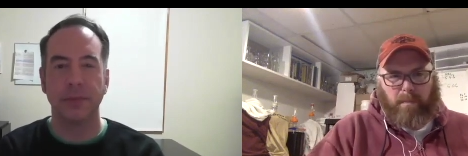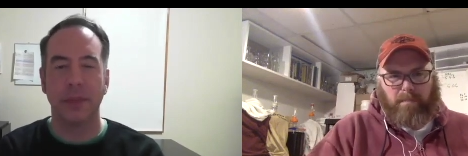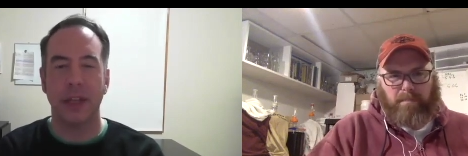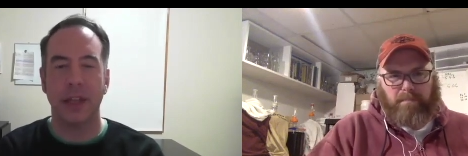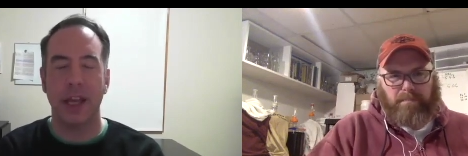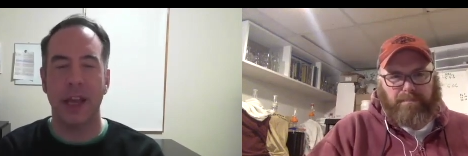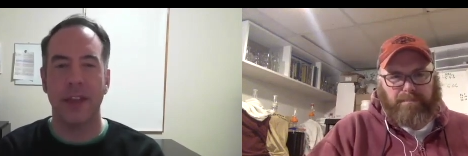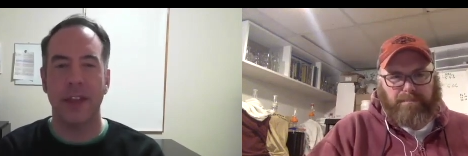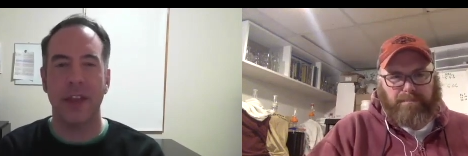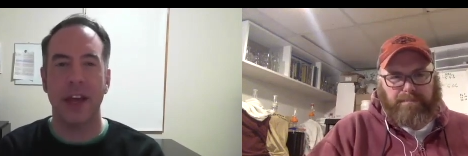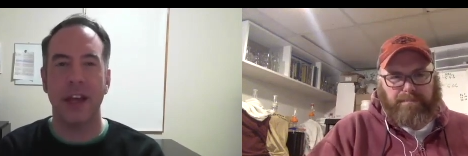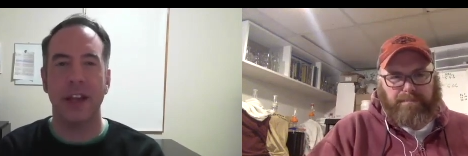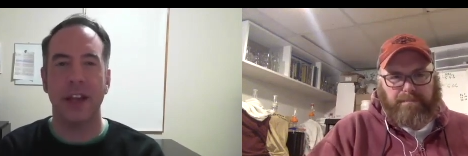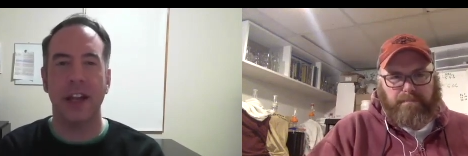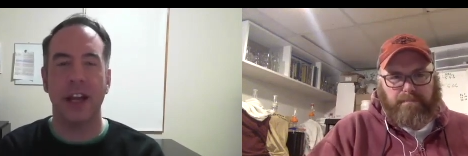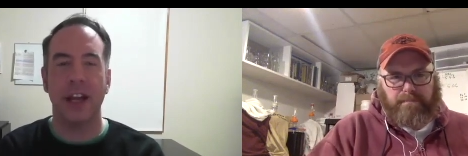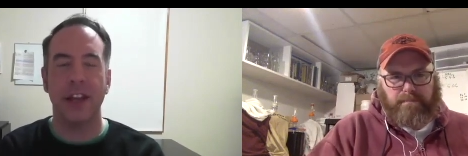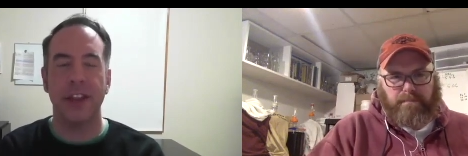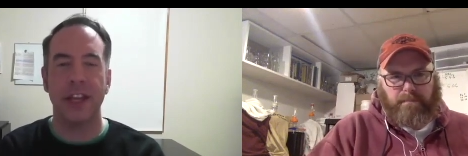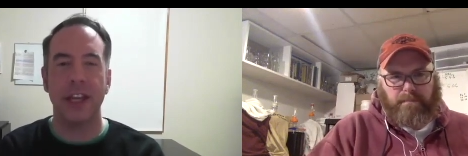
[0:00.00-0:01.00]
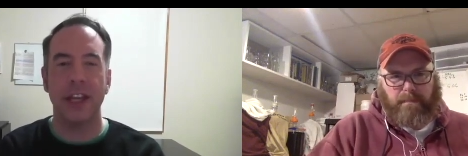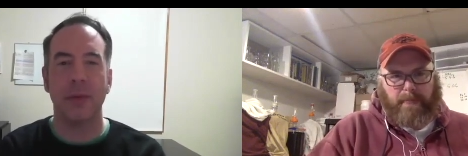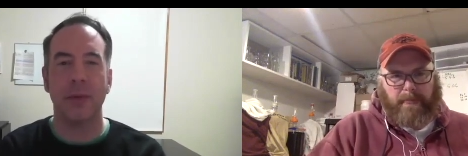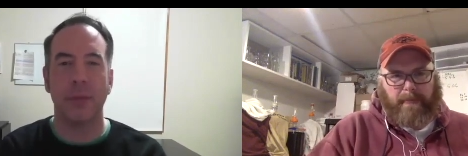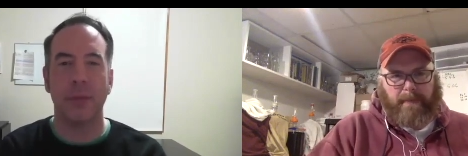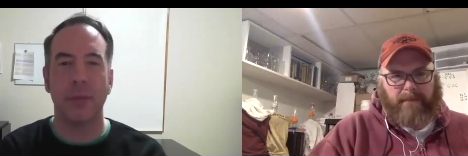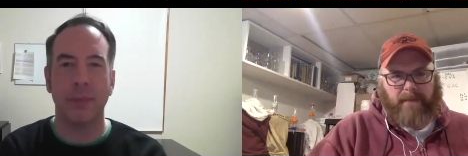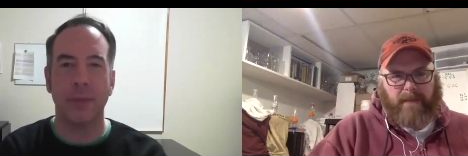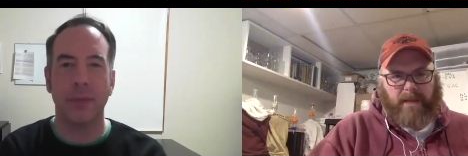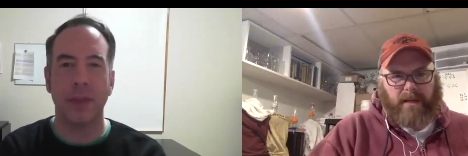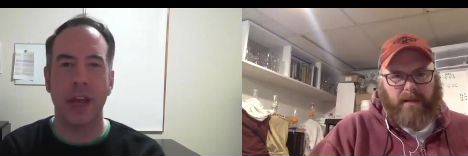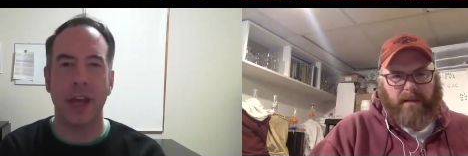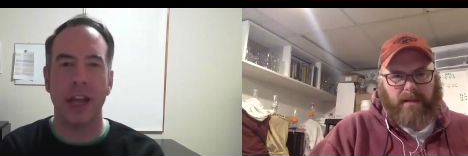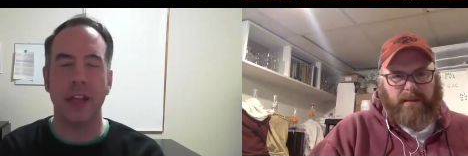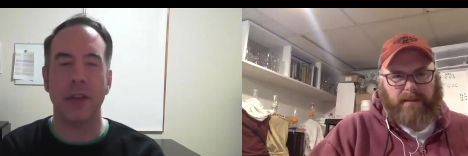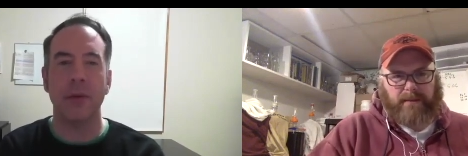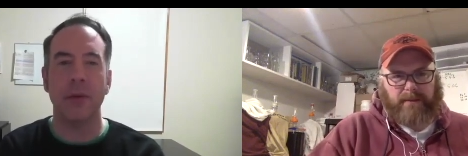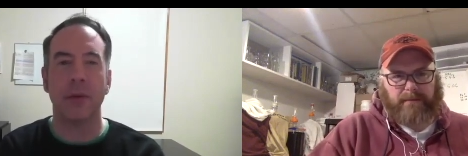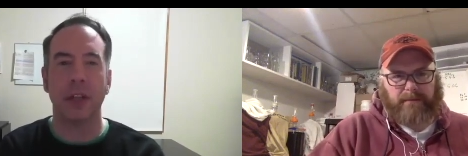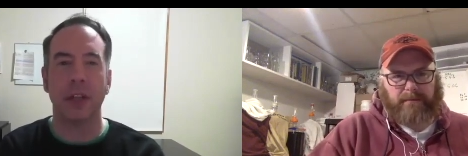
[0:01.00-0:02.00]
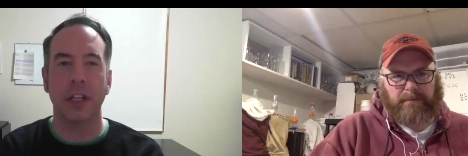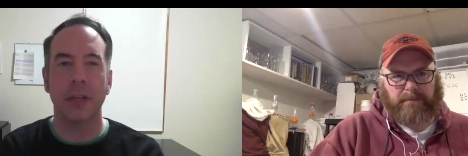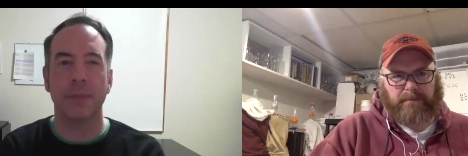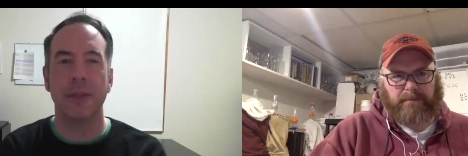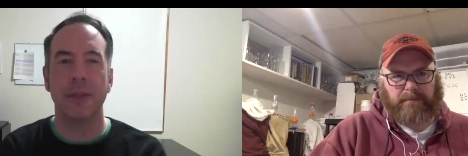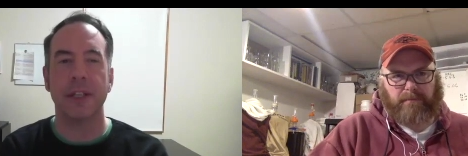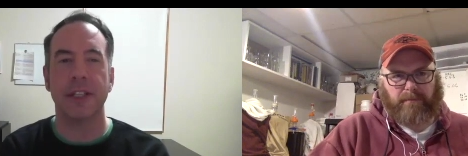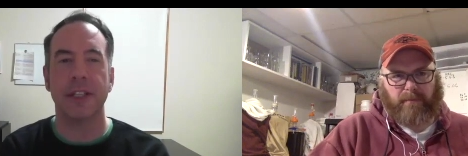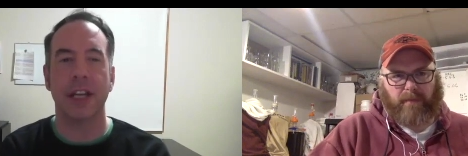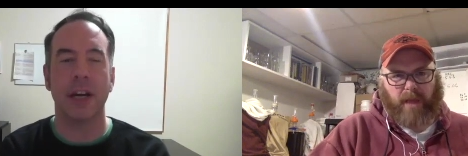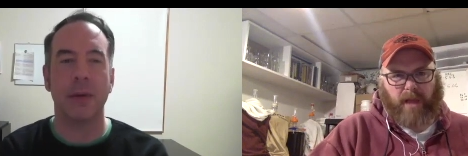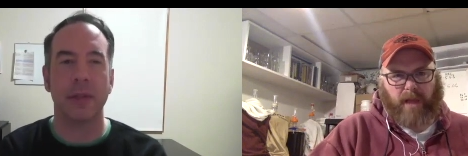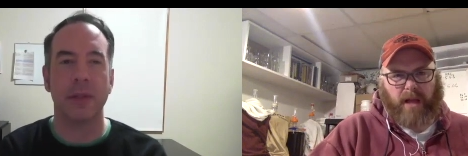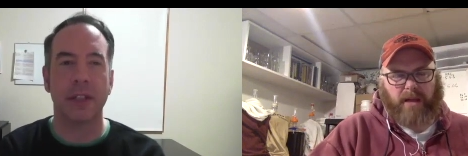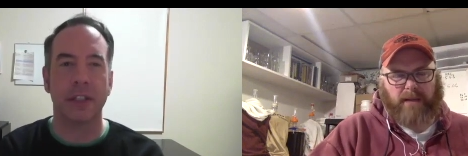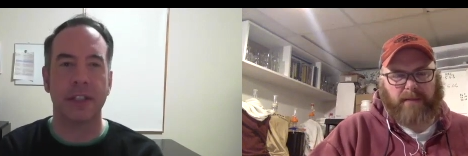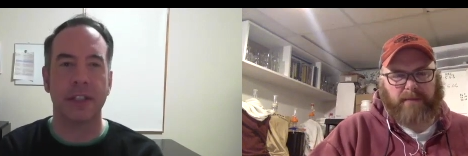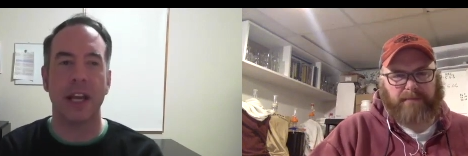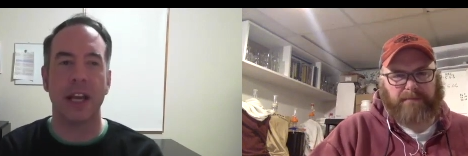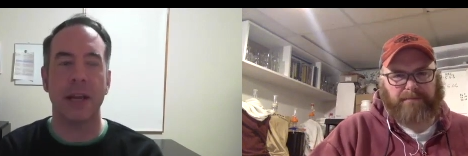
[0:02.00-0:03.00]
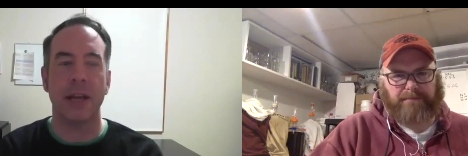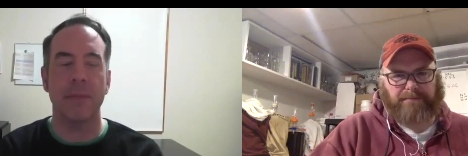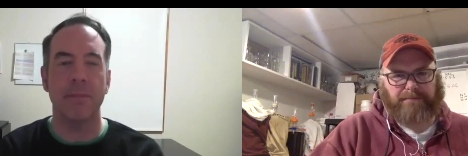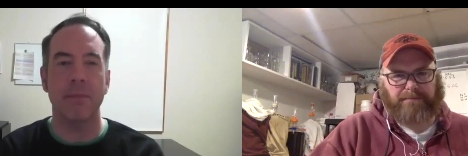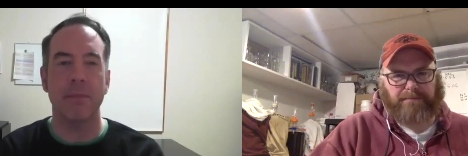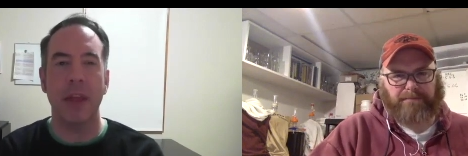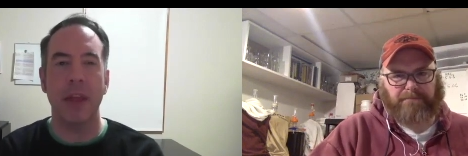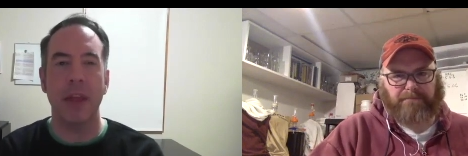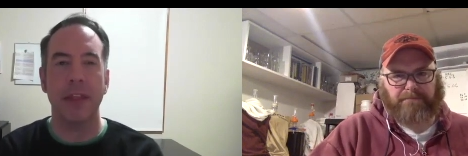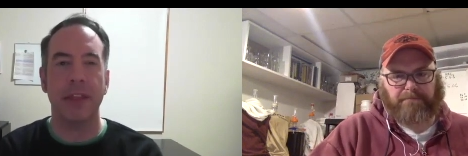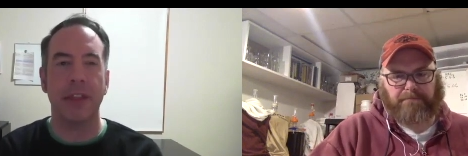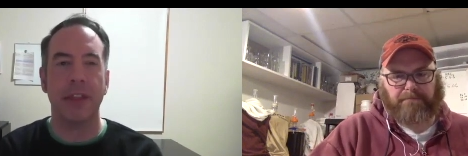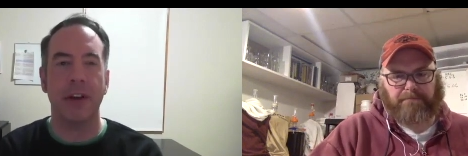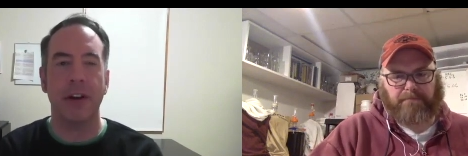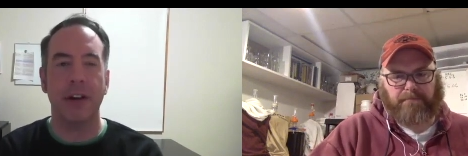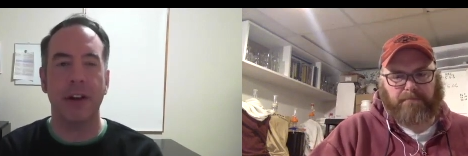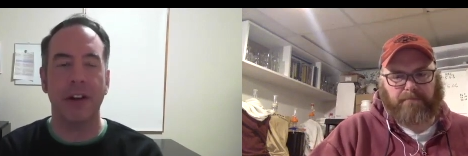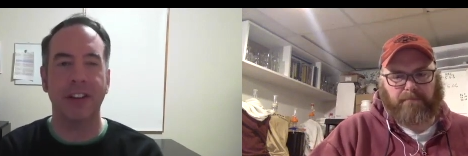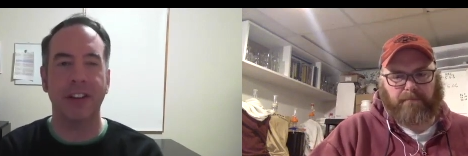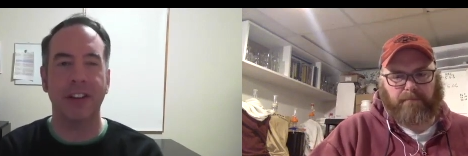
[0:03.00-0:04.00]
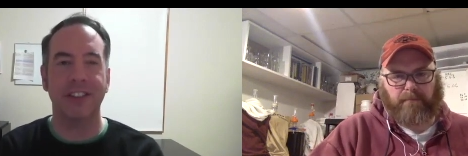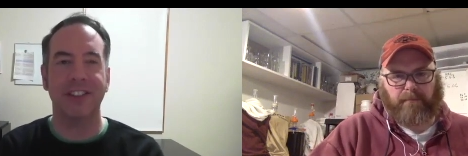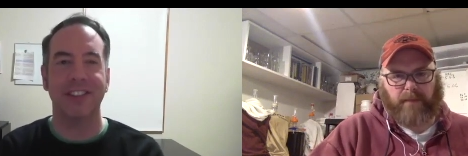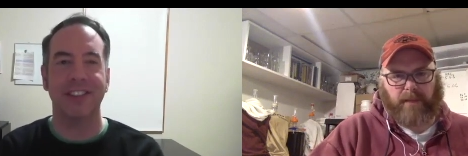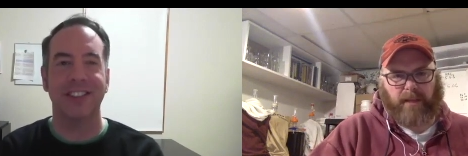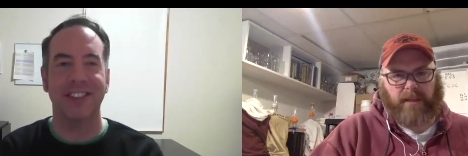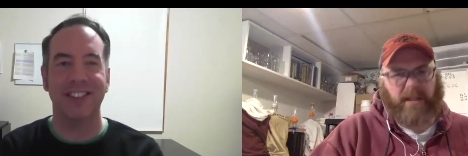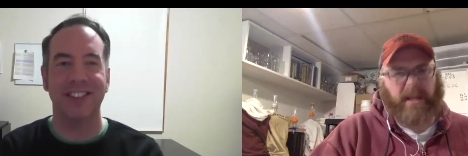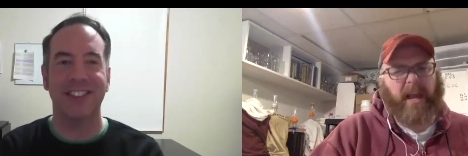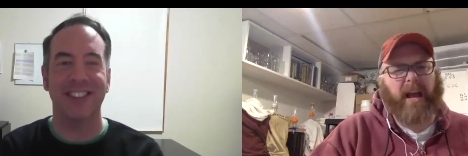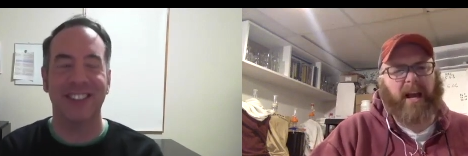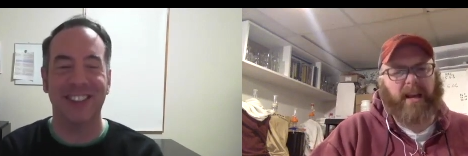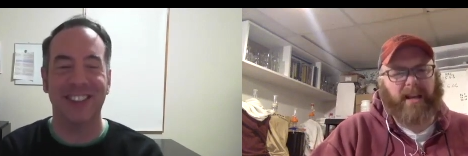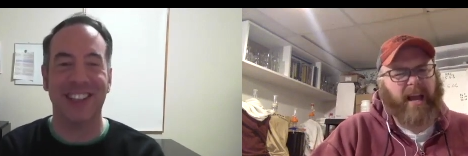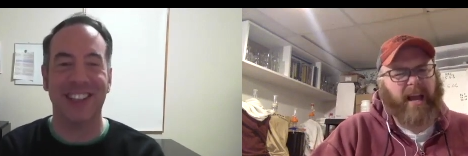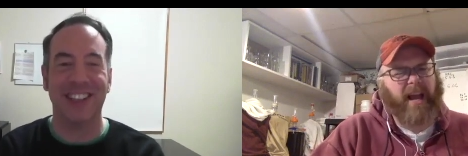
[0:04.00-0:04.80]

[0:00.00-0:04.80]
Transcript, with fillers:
Speaker 1: and then I think that eucalyptus, I would say menthol. Yeah.